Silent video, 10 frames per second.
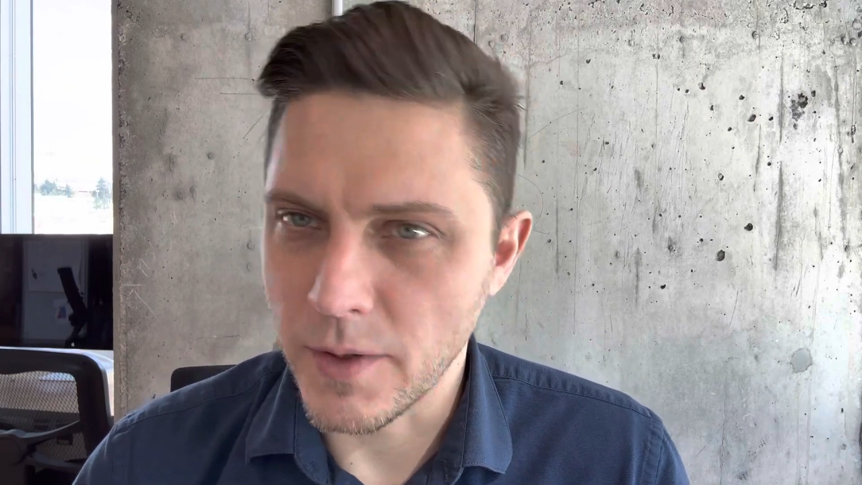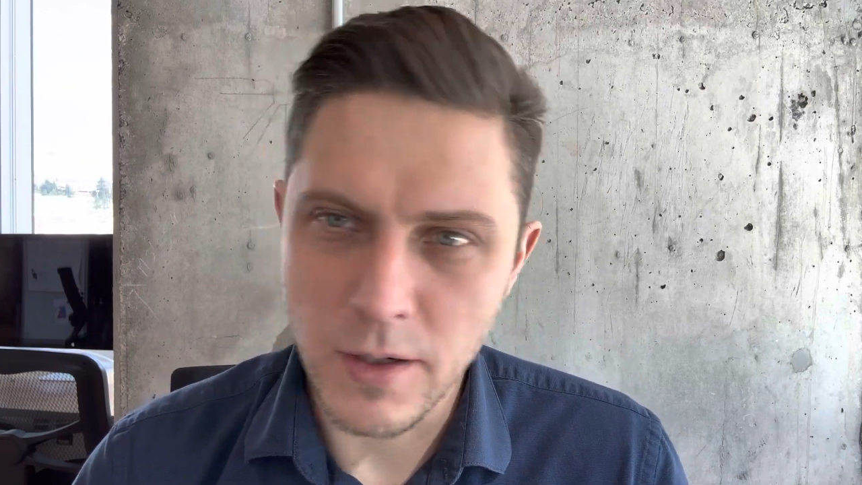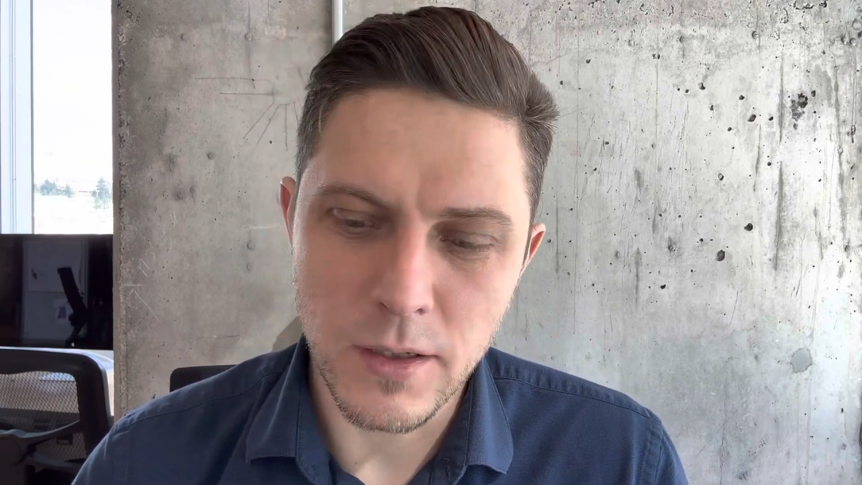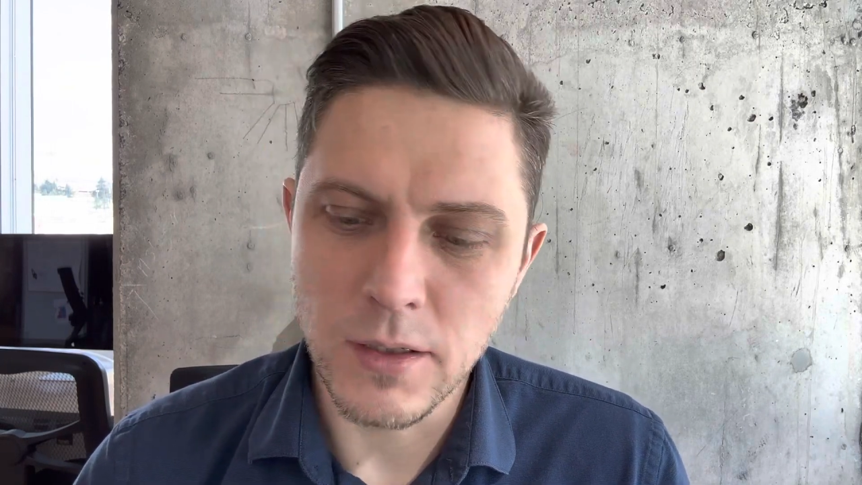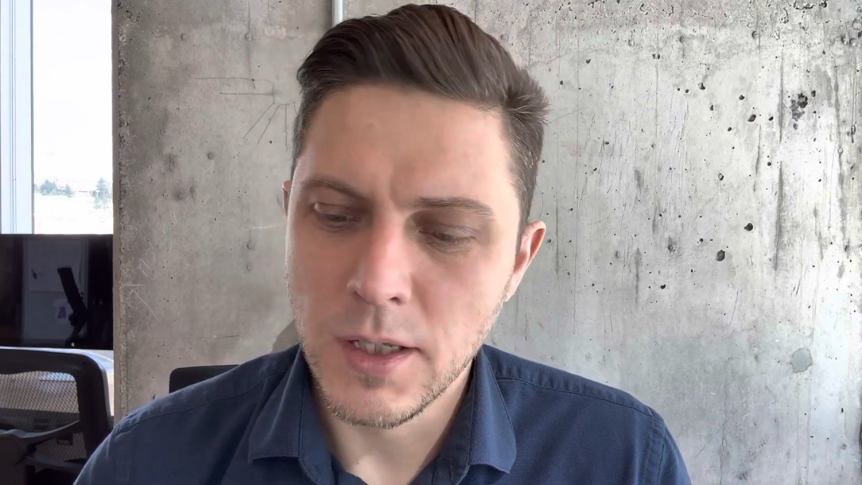
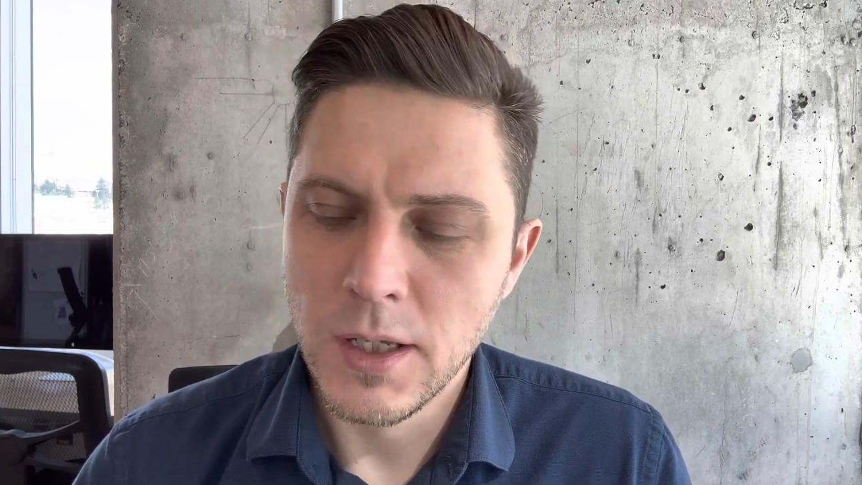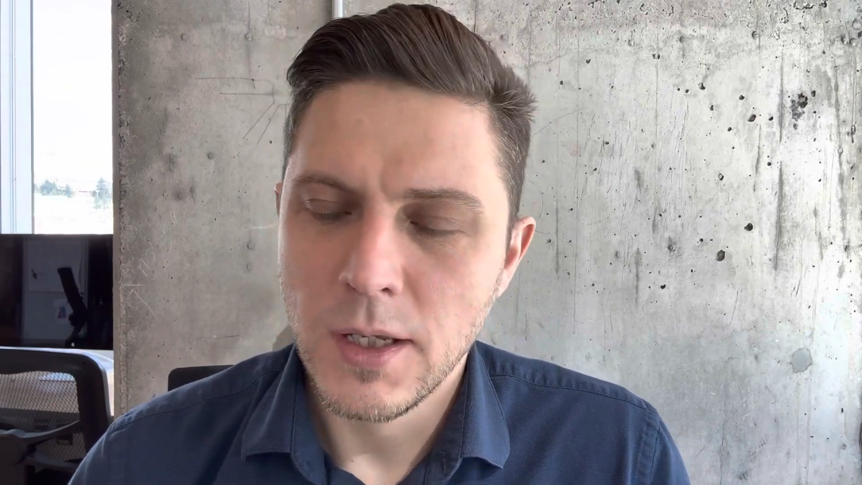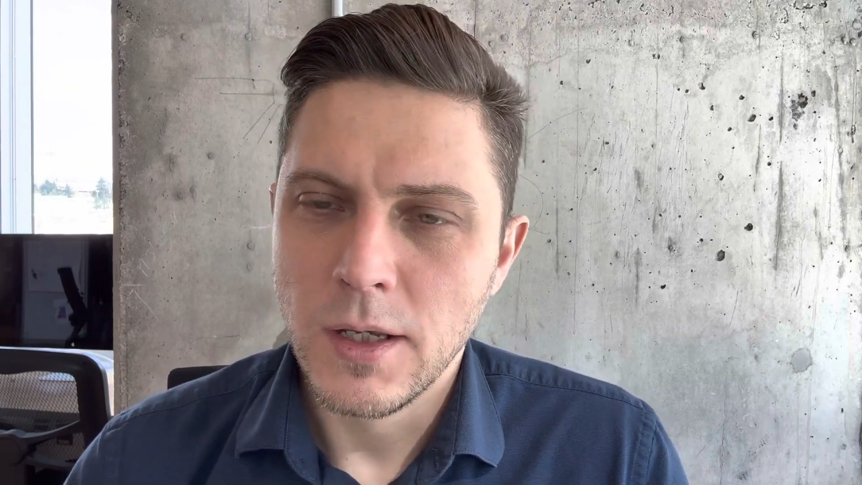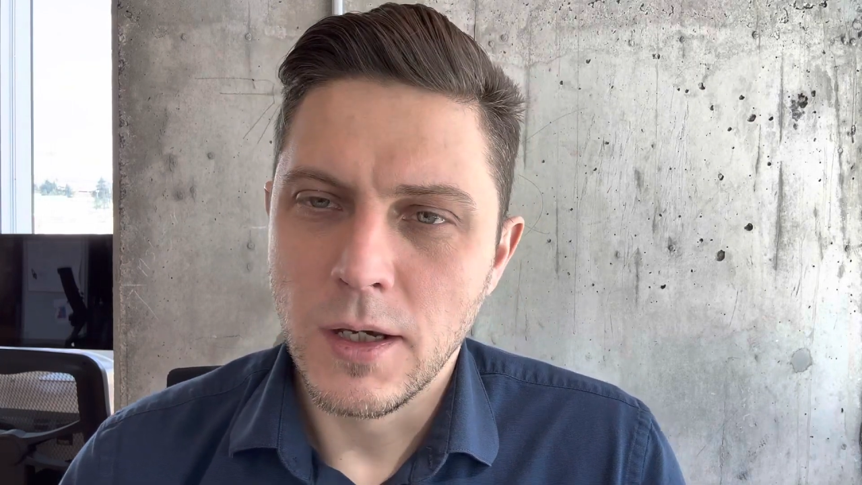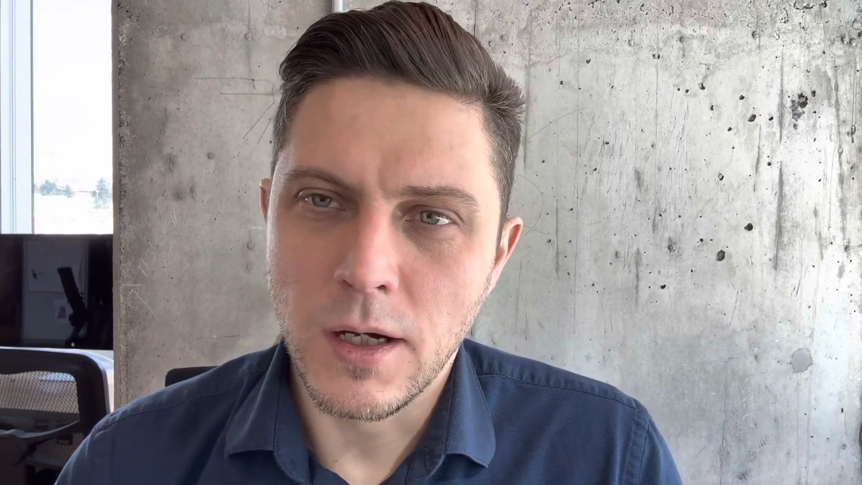Party
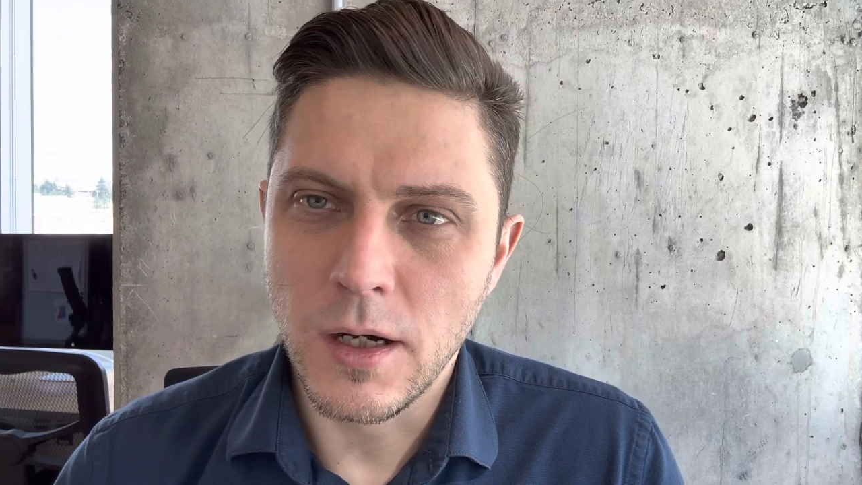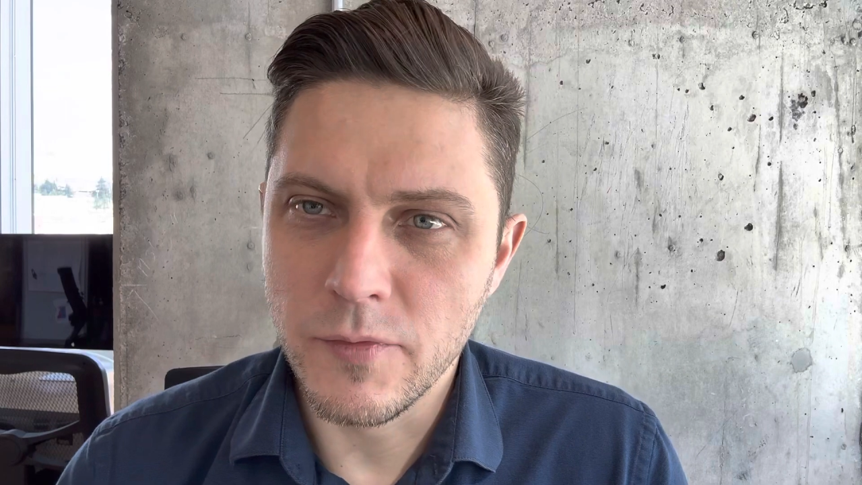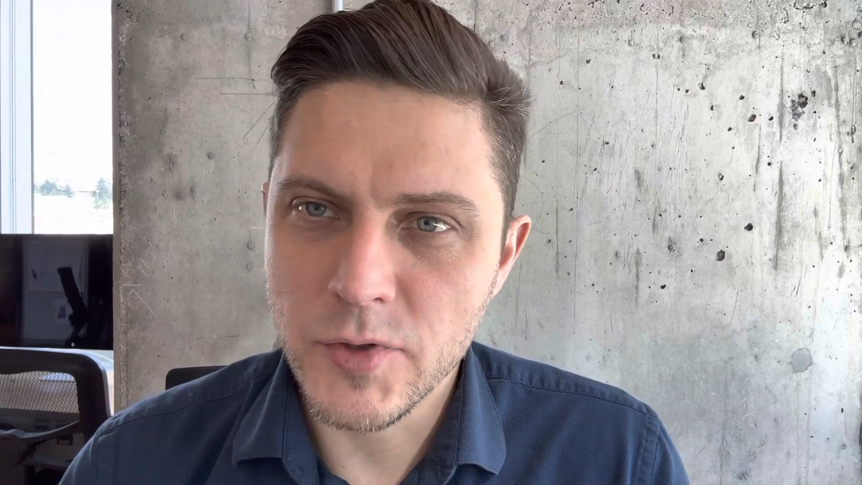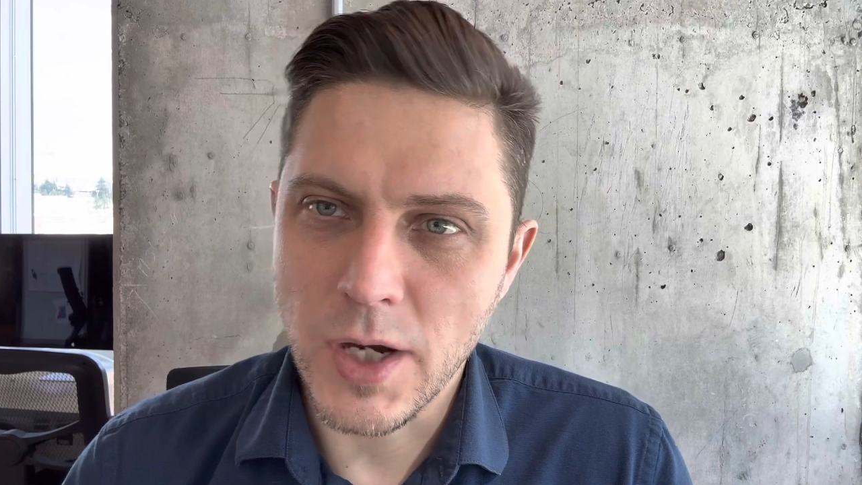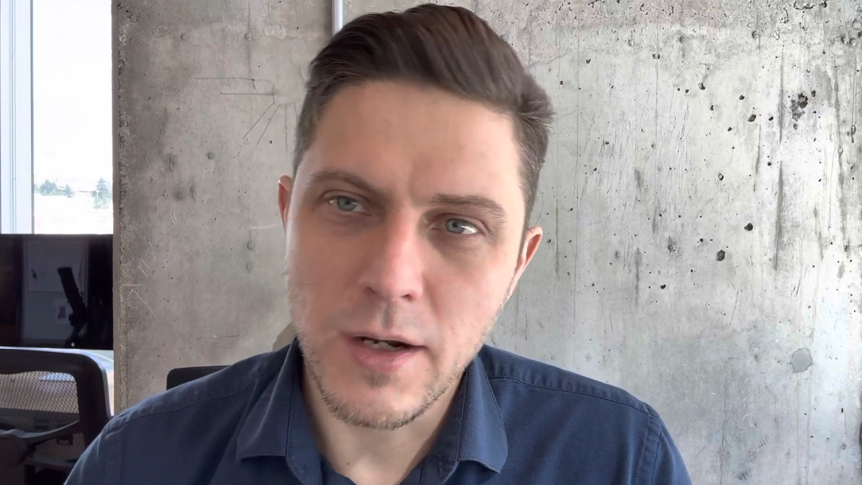
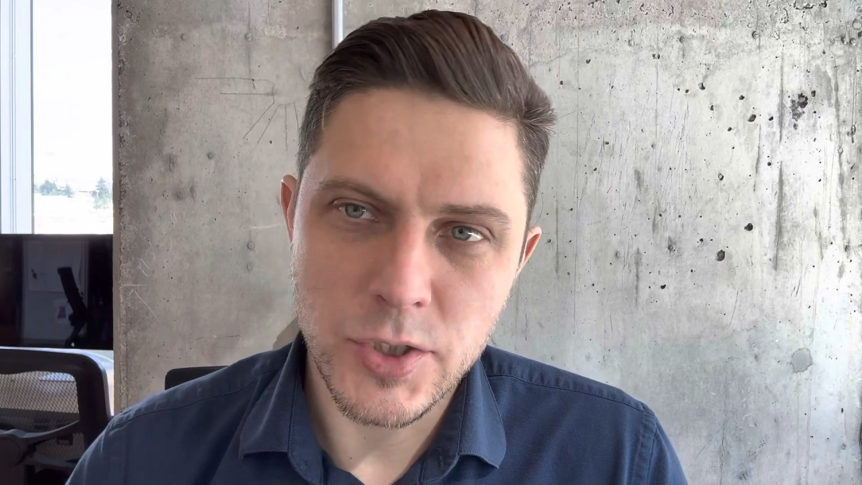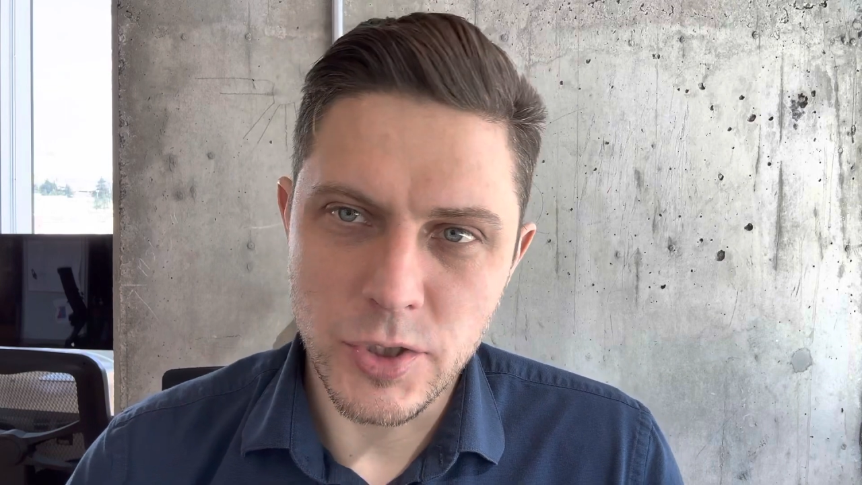of China.